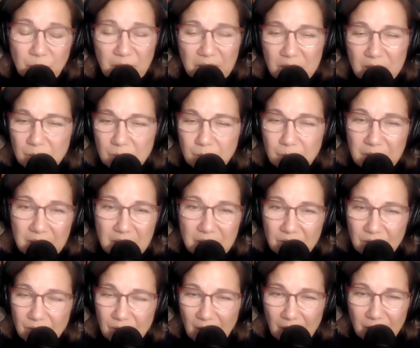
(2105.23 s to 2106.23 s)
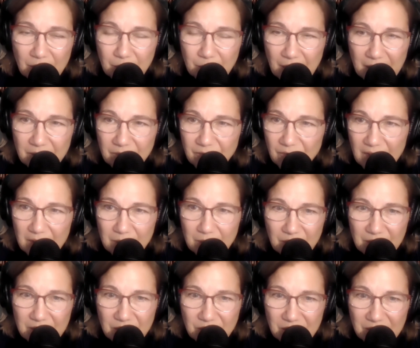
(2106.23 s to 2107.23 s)
Because bees are all about
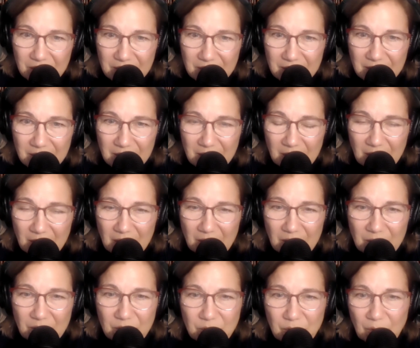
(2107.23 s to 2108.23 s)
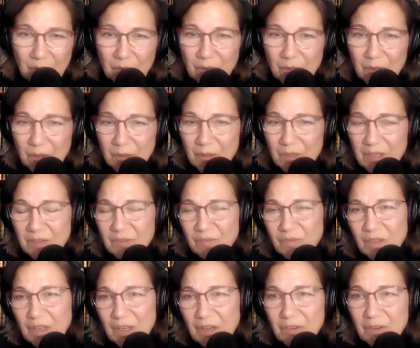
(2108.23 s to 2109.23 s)
vibration. So
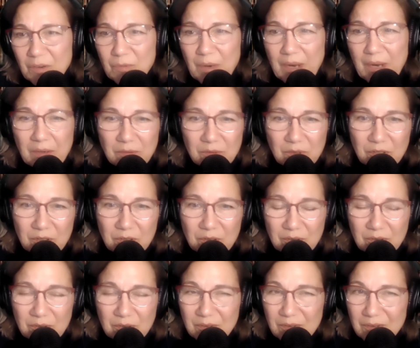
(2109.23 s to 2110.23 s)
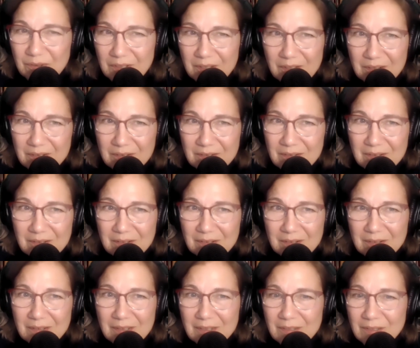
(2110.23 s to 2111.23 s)
if they're around you,
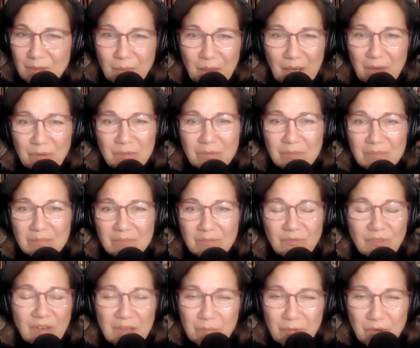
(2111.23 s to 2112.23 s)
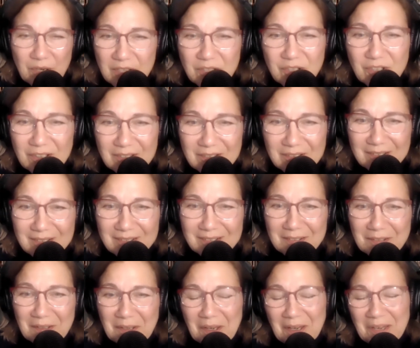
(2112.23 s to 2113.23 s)
it's about vibration.
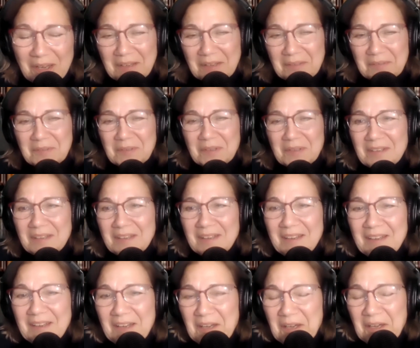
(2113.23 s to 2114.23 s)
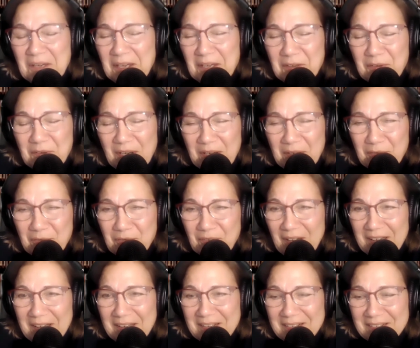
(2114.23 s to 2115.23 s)
And
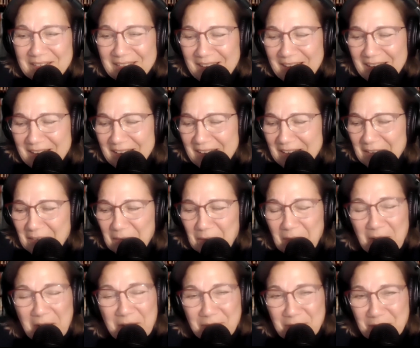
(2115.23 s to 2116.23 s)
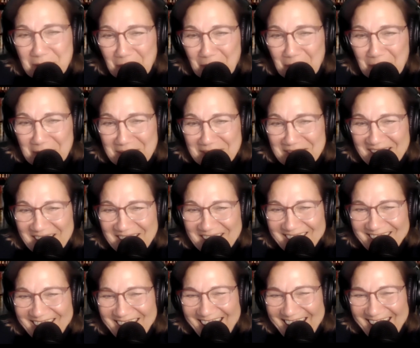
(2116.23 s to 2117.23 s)
I love stories
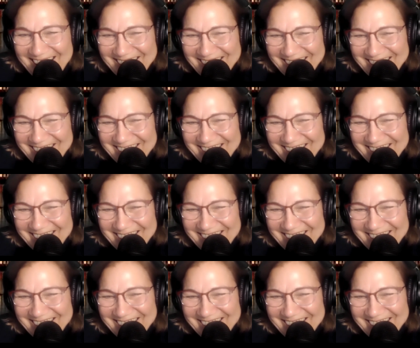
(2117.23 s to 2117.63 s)
like that.